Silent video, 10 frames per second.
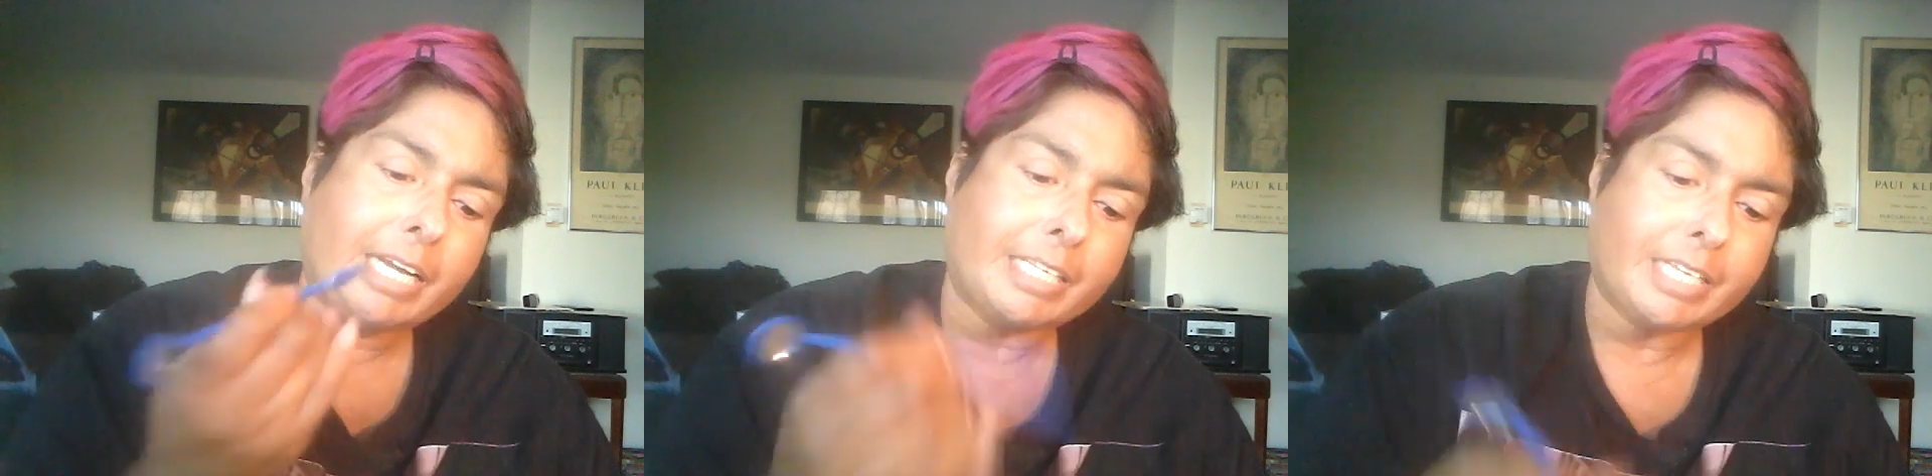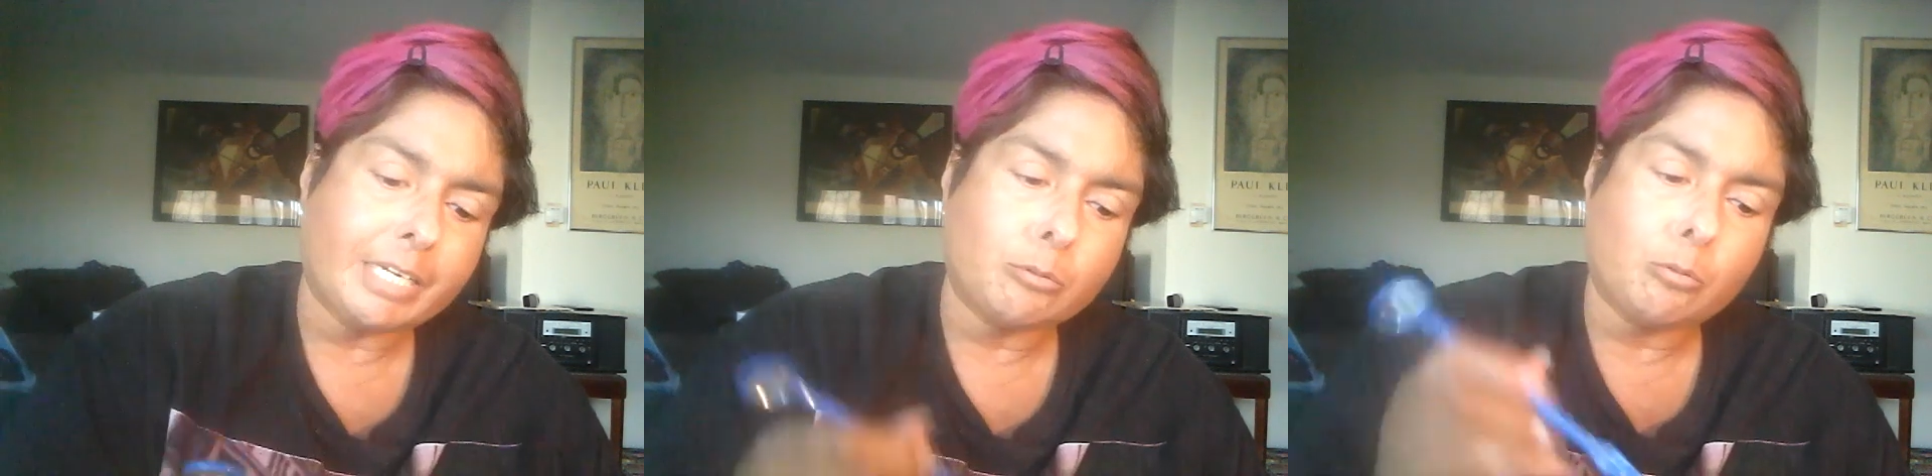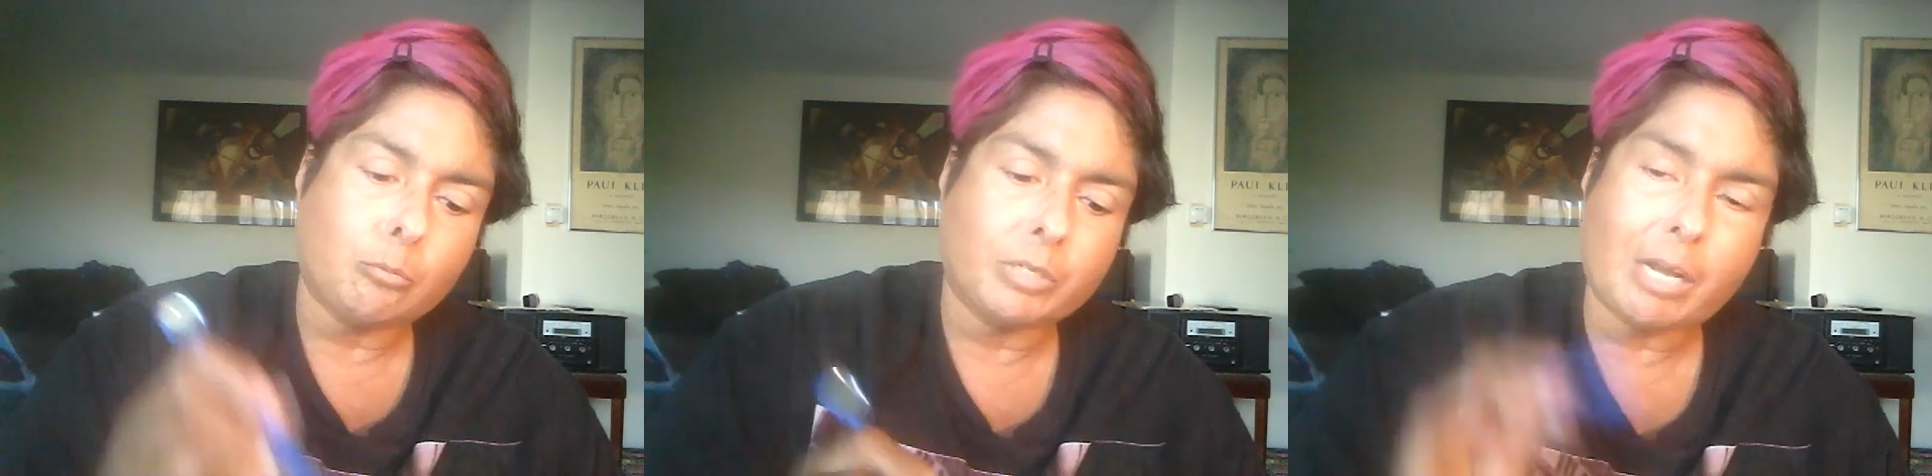And
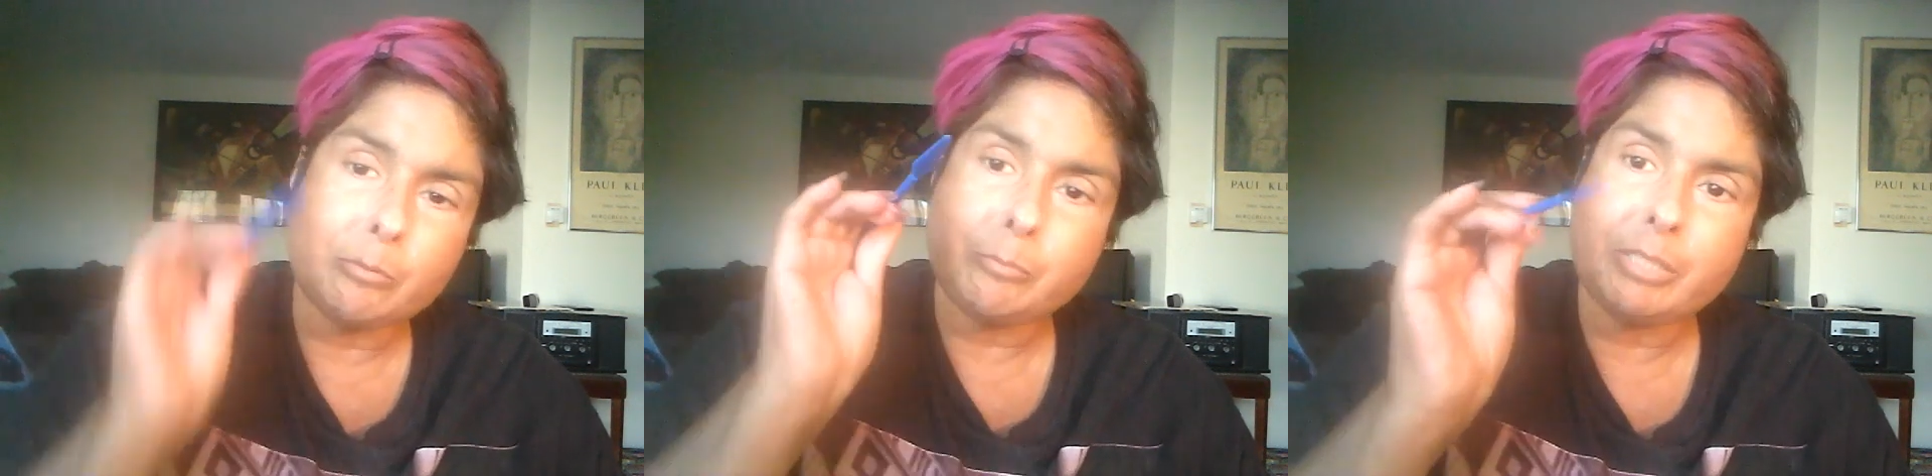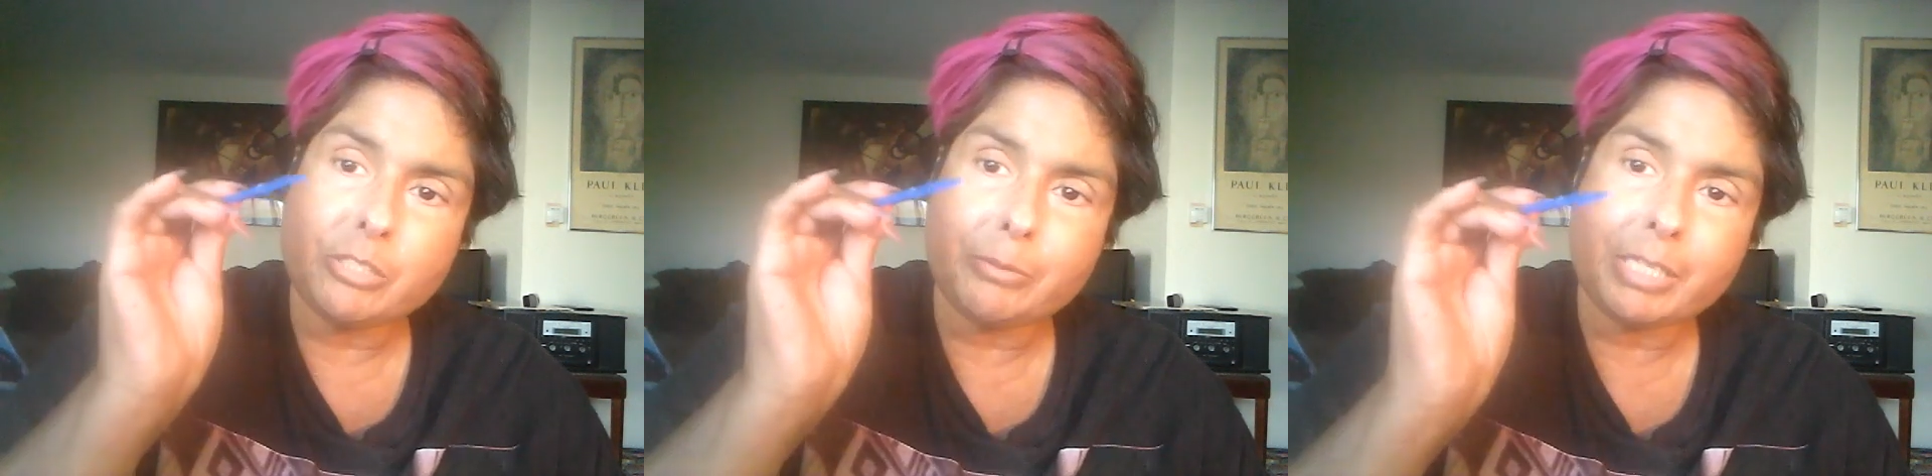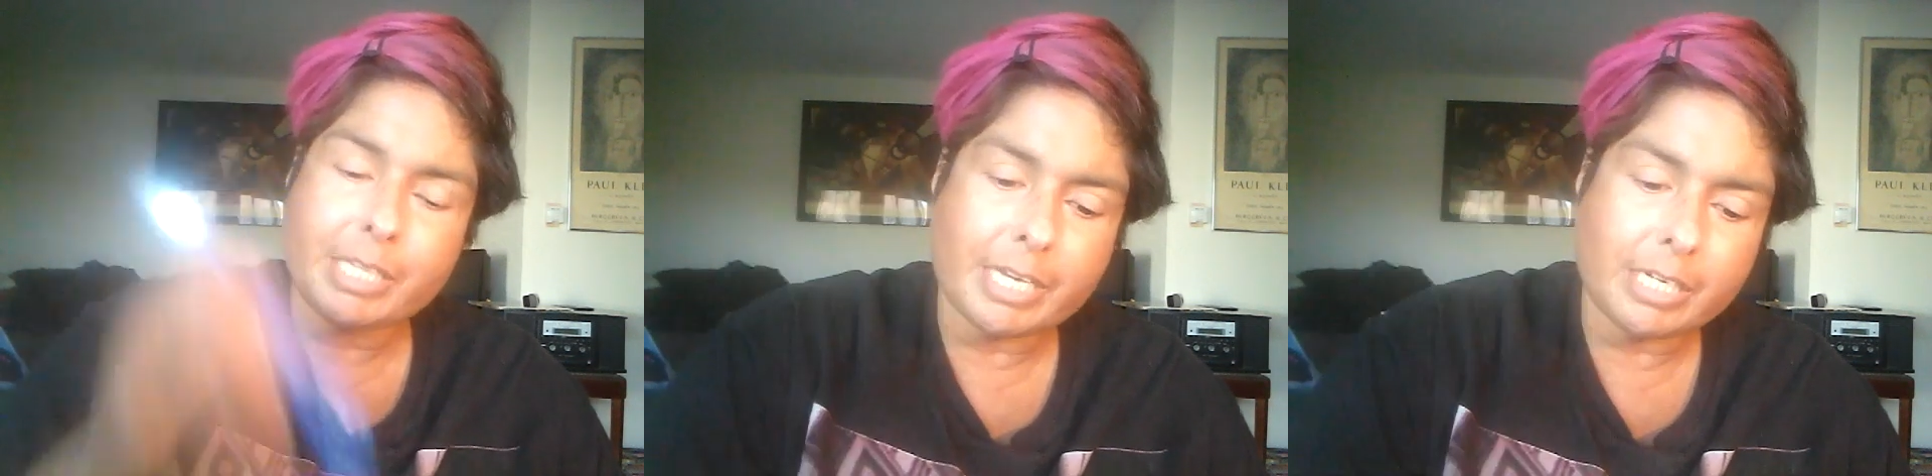then when I would be
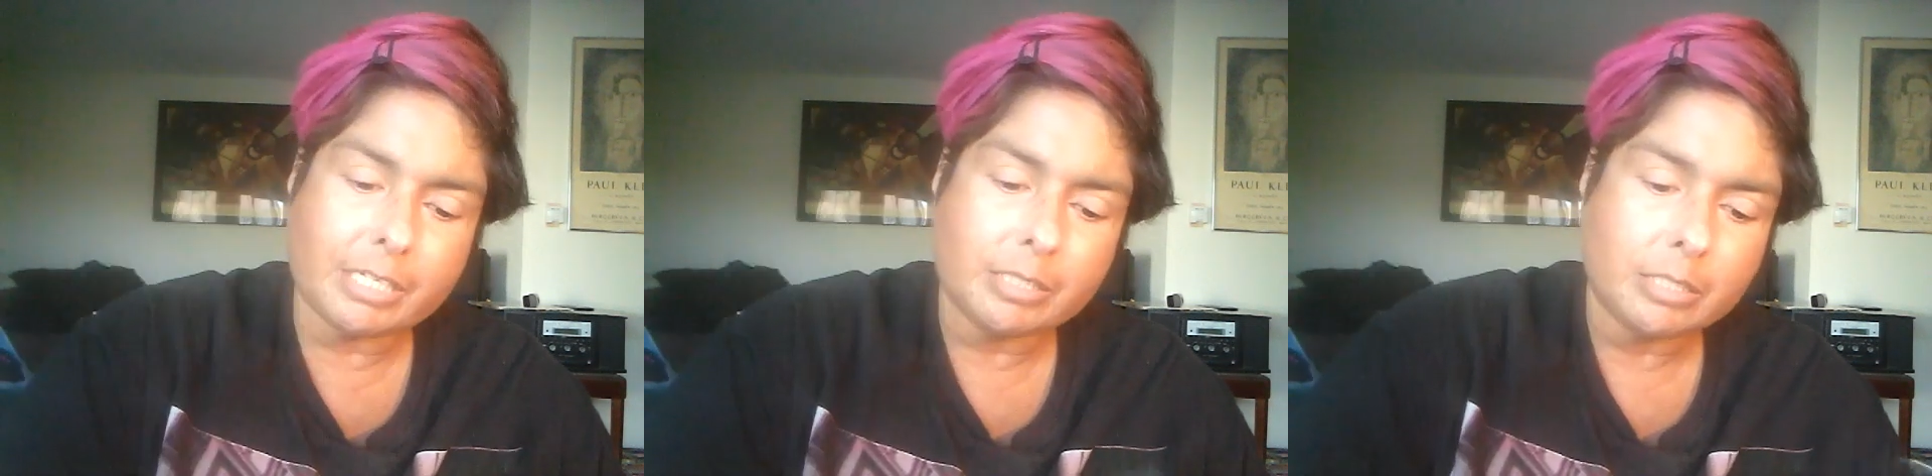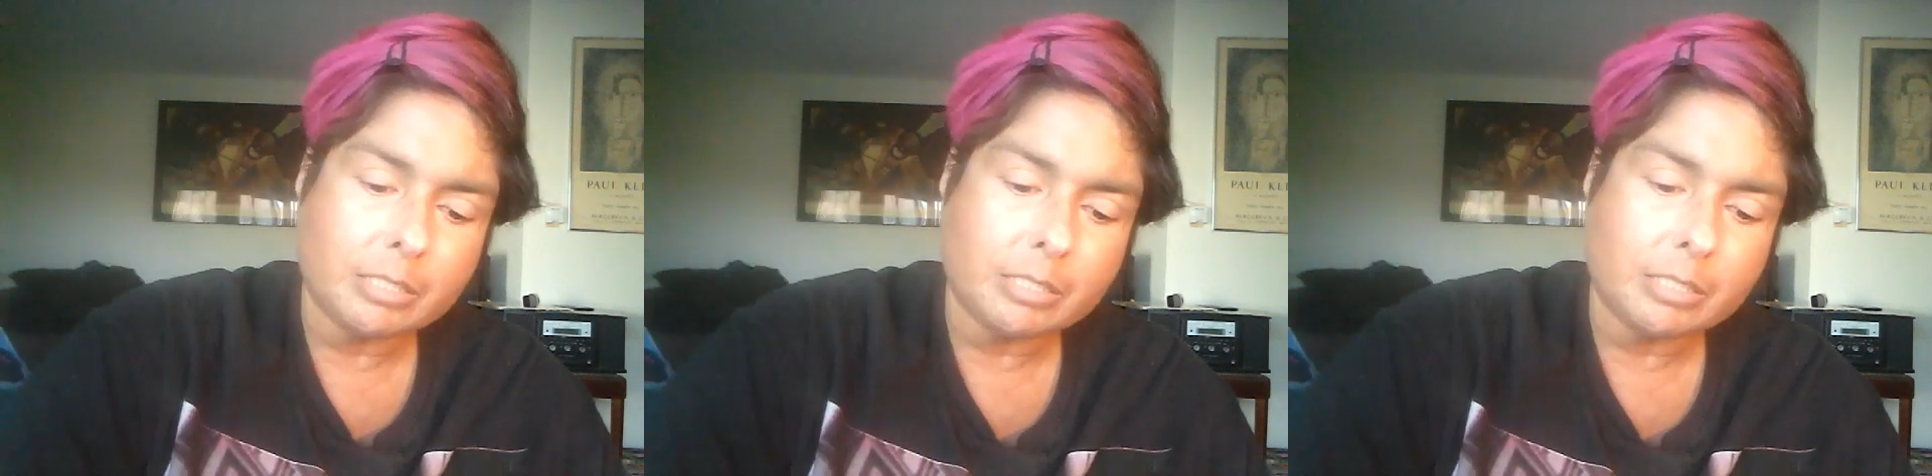doing that,